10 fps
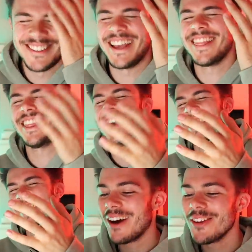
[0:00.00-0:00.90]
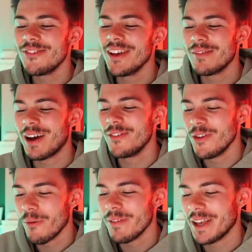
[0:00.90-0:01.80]
said that. How do you feel about
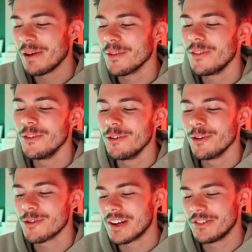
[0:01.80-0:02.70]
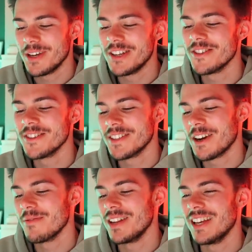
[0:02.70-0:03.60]
not being able to do your graduation
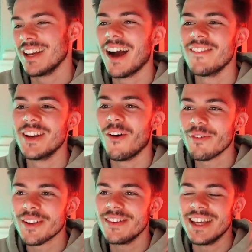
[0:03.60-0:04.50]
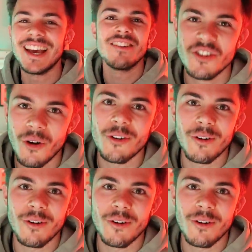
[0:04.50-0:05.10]
ceremony? I mean, obviously, not